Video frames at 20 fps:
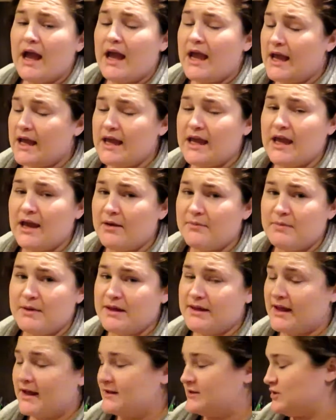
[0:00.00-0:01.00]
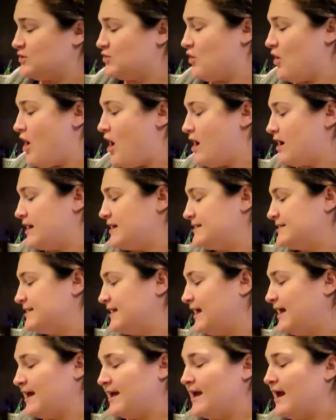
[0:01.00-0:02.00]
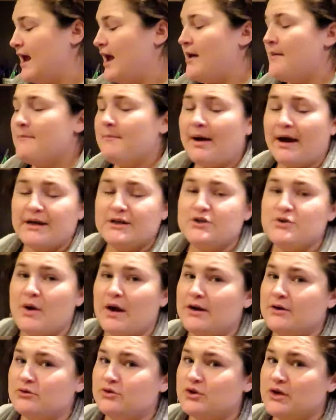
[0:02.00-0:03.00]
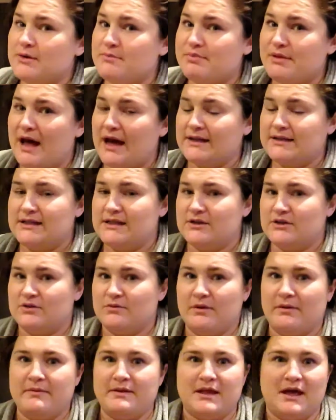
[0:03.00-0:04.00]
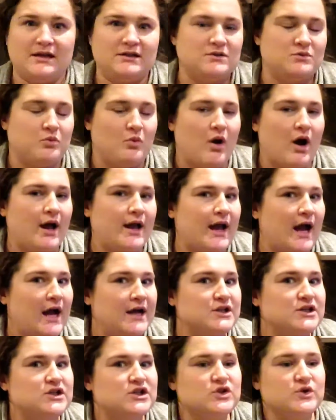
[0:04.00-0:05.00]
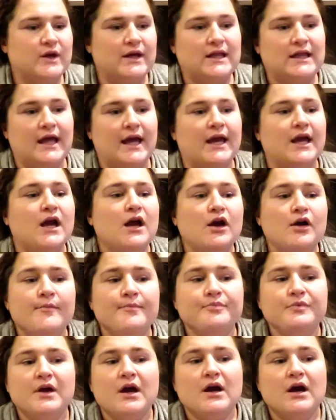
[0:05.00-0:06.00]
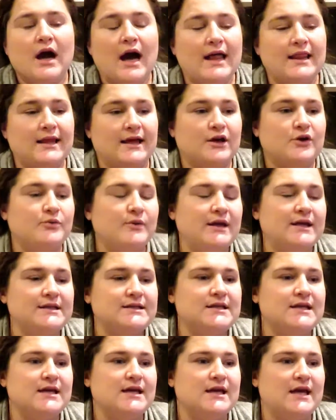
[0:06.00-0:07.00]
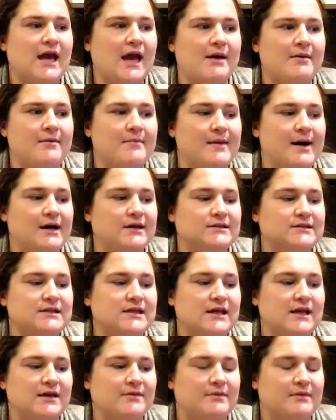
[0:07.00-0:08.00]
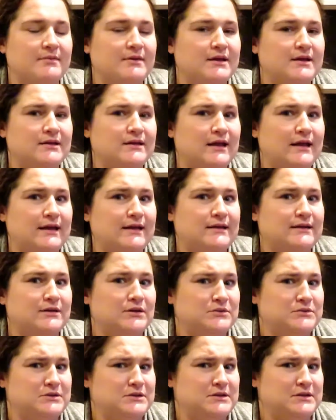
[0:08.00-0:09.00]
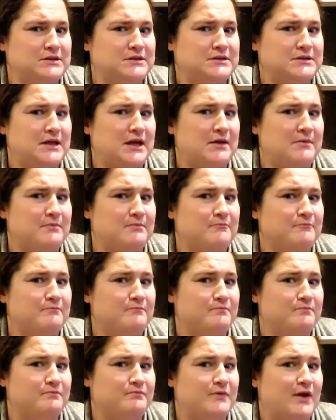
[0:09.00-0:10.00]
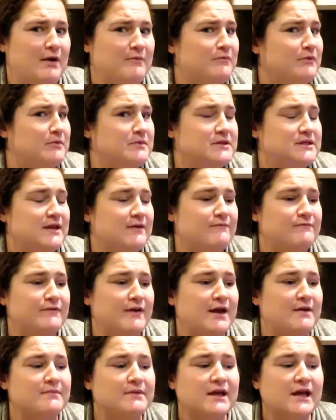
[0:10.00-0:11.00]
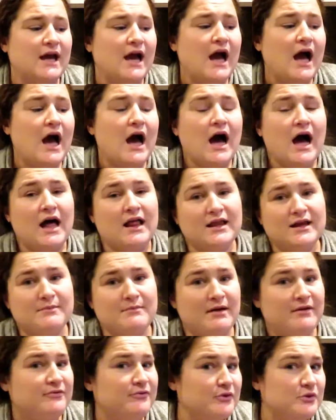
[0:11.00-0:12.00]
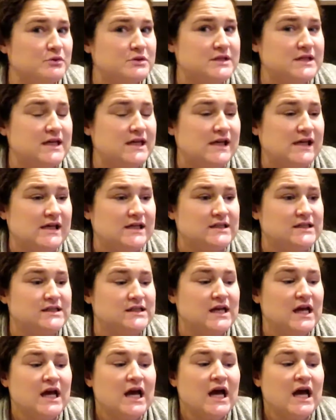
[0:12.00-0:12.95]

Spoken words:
it can't be that strong, because, like, mind you, I don't drink black tea, so maybe that's why. I just drink, like, I like green tea, chamomile tea, maybe like those are the same, come from the same family. I like my fruit teas,